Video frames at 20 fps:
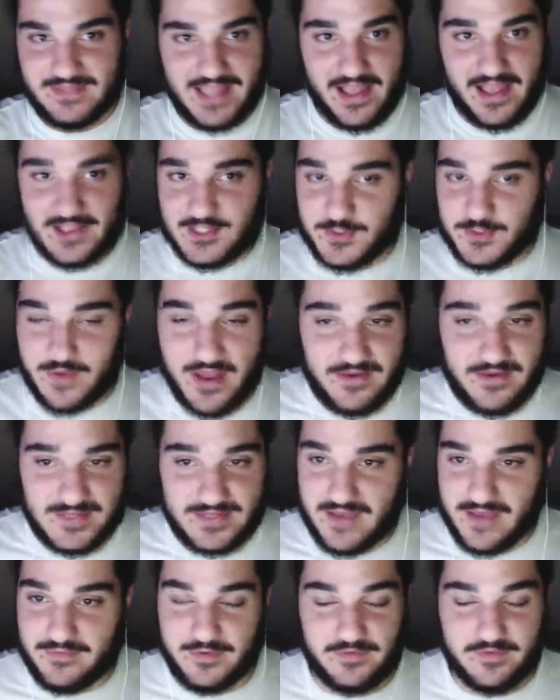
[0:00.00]
I swear it was
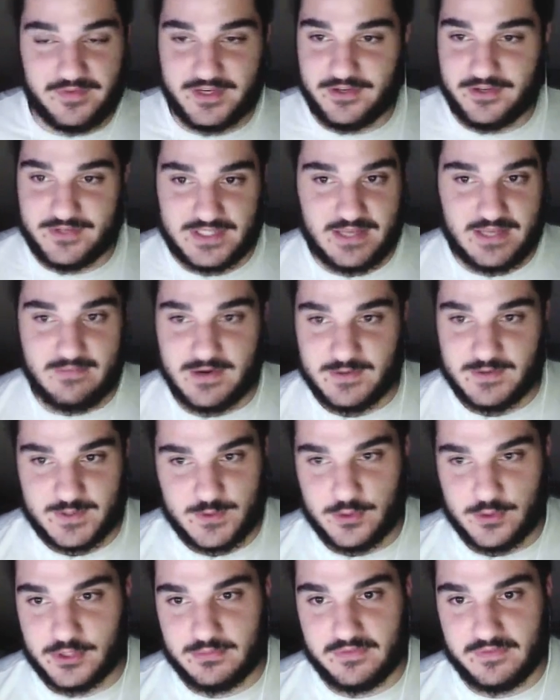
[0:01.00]
every video someone was
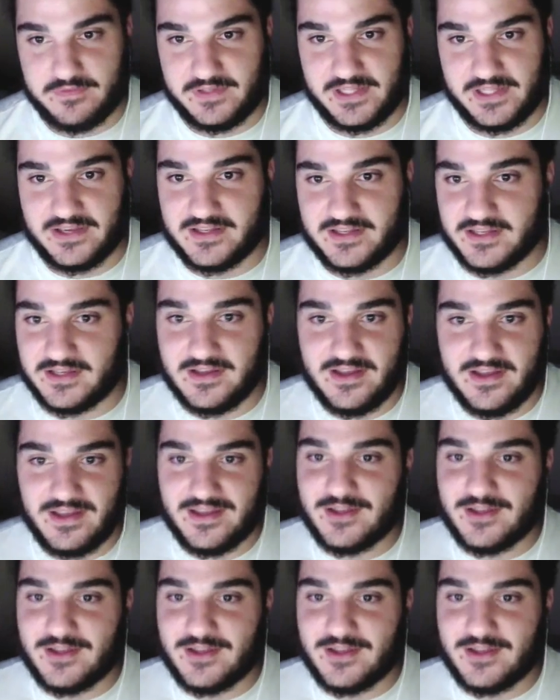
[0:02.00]
calling me Fellaini.